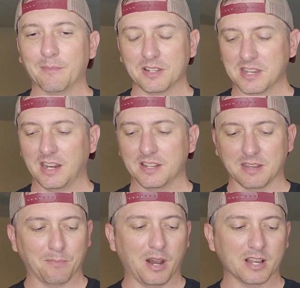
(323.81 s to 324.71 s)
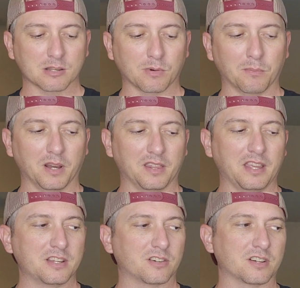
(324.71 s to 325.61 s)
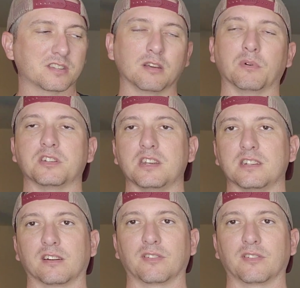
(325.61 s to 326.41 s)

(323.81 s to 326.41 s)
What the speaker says: I'm not saying it's impossible, but these are just so much easier.